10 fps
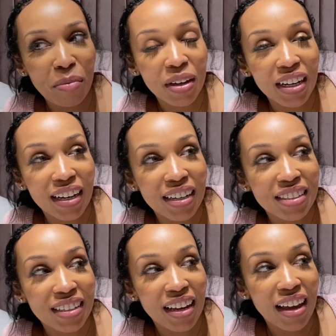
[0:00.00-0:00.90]

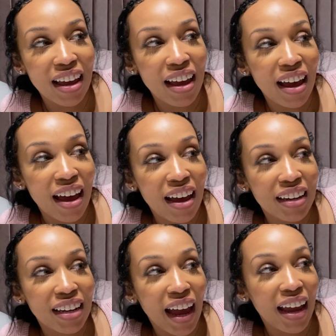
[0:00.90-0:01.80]
because,
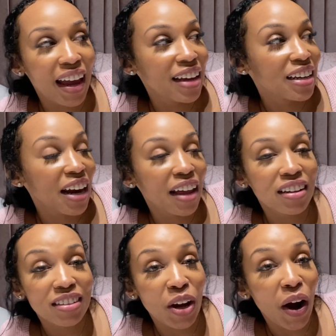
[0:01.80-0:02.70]
like, and then I
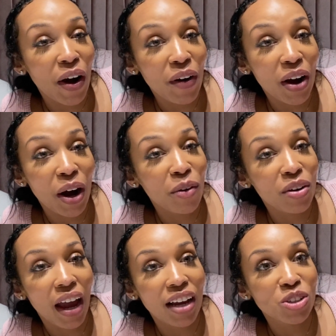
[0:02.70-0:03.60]
looked at her and her
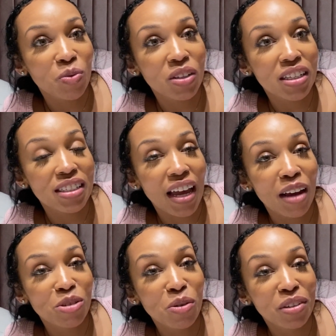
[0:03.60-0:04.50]
reaction was the same.
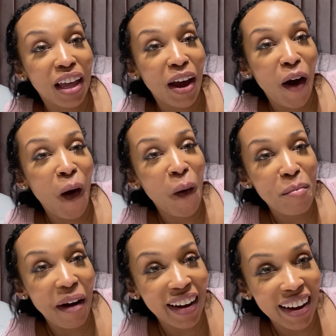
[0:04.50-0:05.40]
She was like, oh
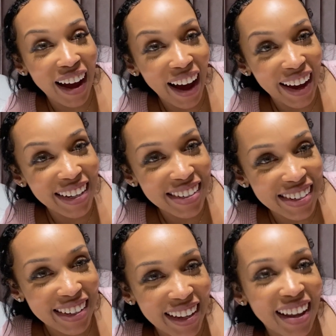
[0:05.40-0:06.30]
my gosh,
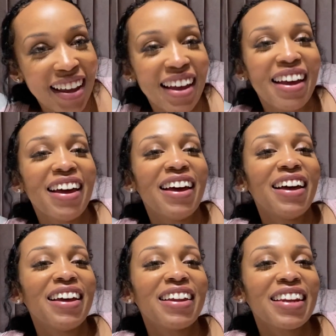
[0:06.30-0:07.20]

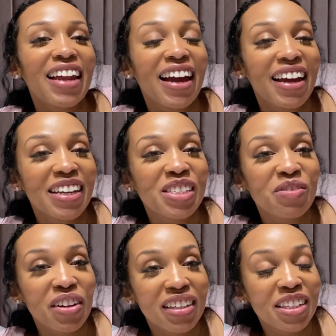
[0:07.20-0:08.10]
like, it's
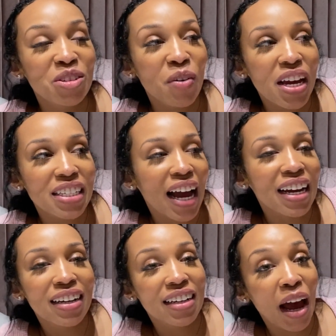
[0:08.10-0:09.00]
really twins. I
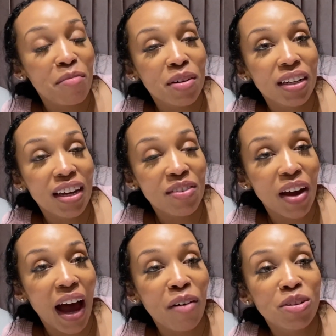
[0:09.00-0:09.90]
could not believe it.
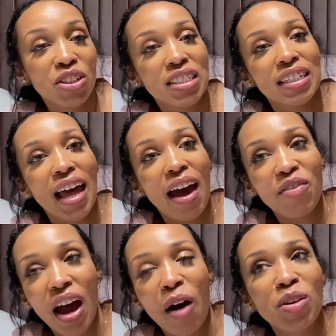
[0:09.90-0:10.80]
I was just
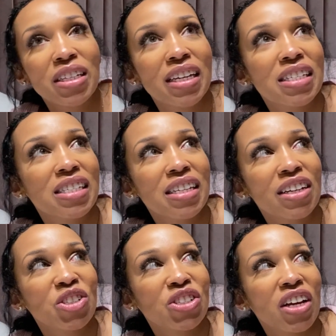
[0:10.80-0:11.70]
laughing. I was in
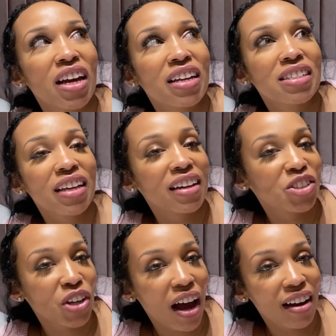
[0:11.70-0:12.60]
such a state of
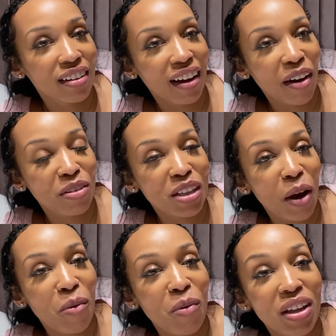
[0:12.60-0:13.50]
shock. Like, I was like,
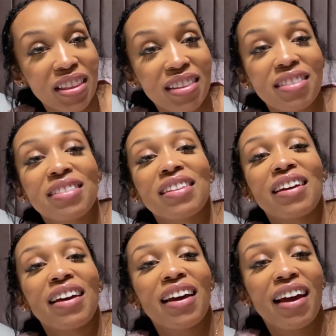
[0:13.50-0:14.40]
what the
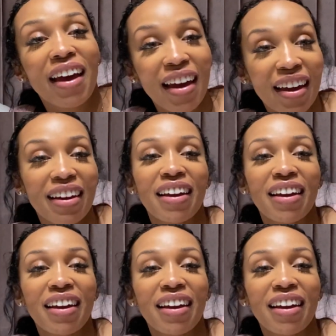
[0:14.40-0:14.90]
heck?